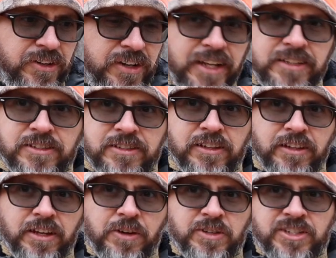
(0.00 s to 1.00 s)
and
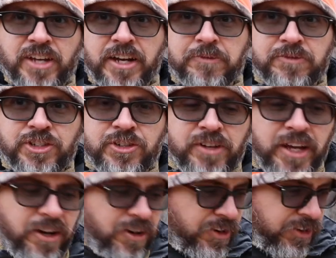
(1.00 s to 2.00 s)
it was set up for shooting at
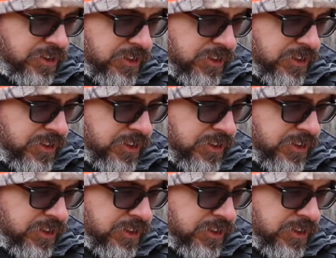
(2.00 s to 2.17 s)
100.